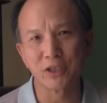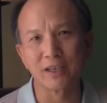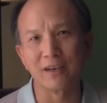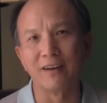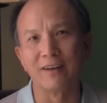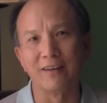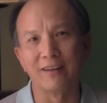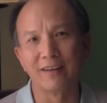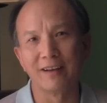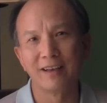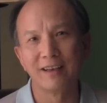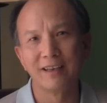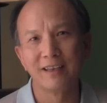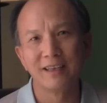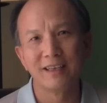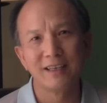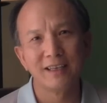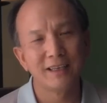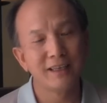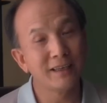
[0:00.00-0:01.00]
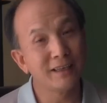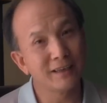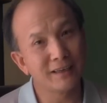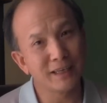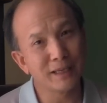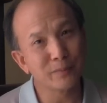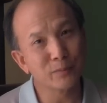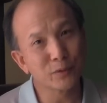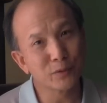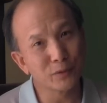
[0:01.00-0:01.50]
Qigong. Here
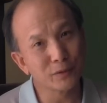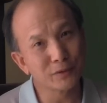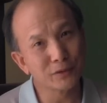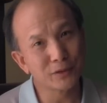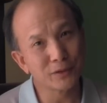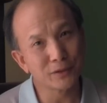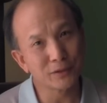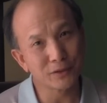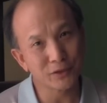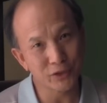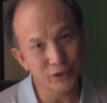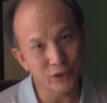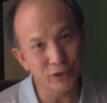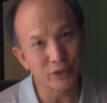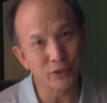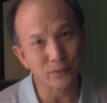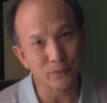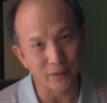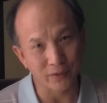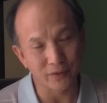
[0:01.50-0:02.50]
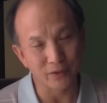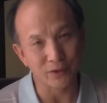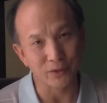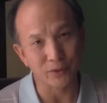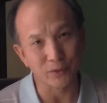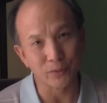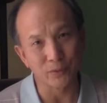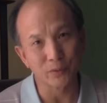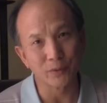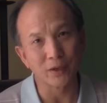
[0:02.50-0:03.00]
I'm going to share with
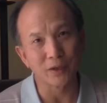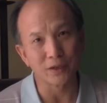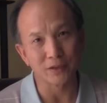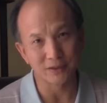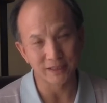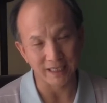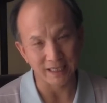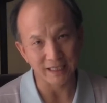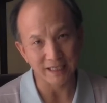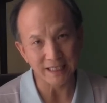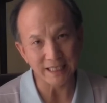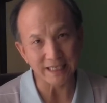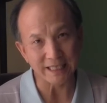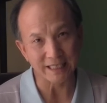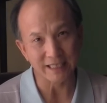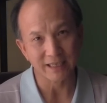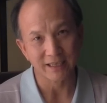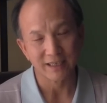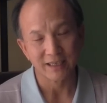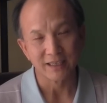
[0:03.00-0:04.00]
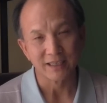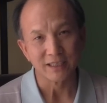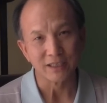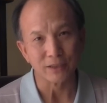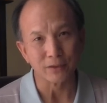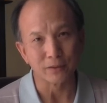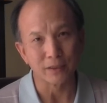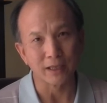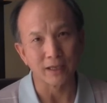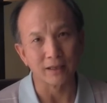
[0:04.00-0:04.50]
you a technique
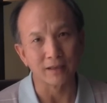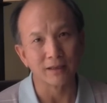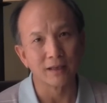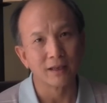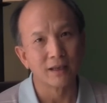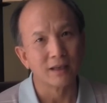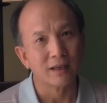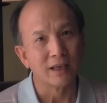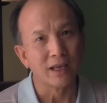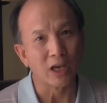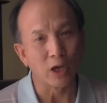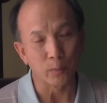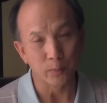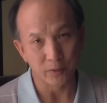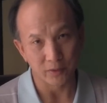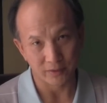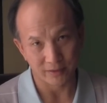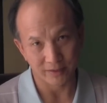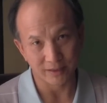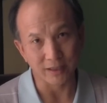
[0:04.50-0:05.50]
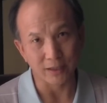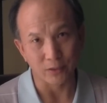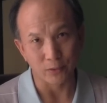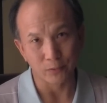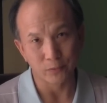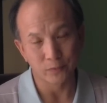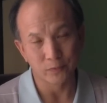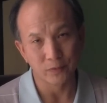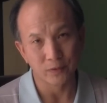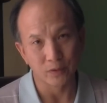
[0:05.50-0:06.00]
you can help
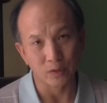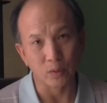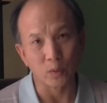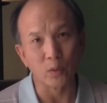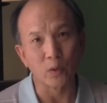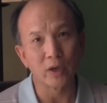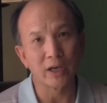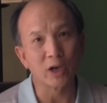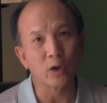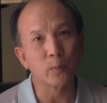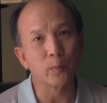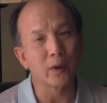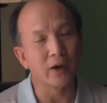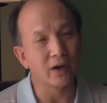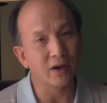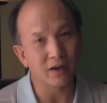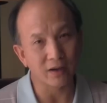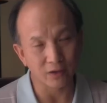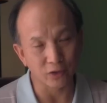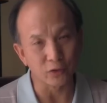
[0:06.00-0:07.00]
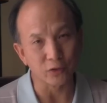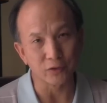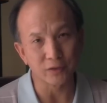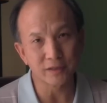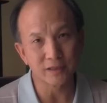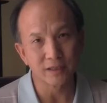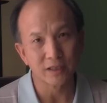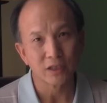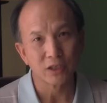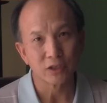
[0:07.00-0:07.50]
yourself or help
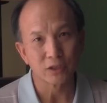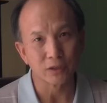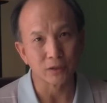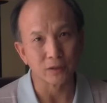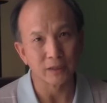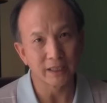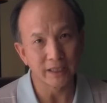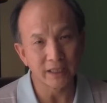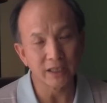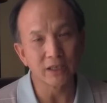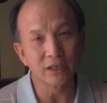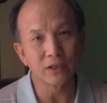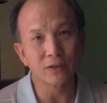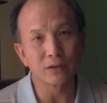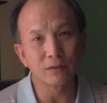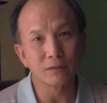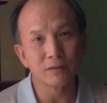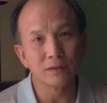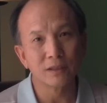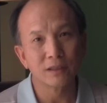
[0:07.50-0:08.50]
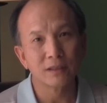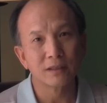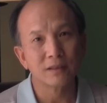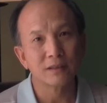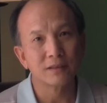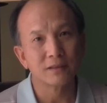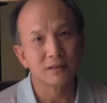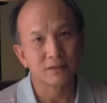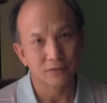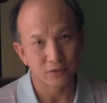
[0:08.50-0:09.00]
others to heal
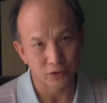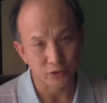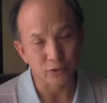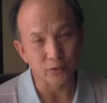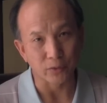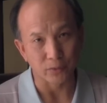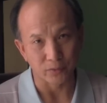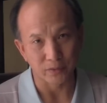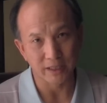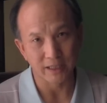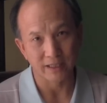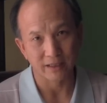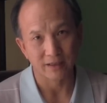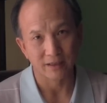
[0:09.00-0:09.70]
stroke.